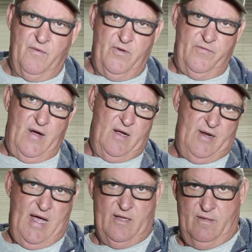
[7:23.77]
If you
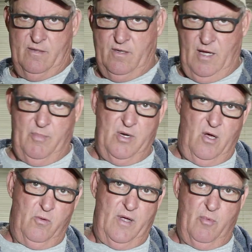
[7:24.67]
find that, let me
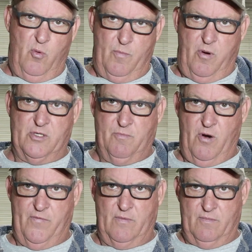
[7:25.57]
know. It ain't but one person
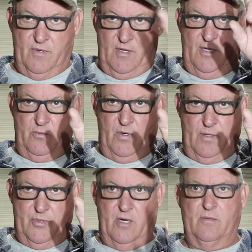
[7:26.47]
perfect. He's
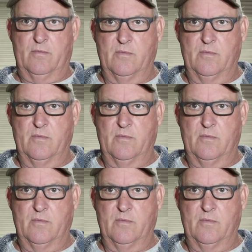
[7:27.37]
way up there.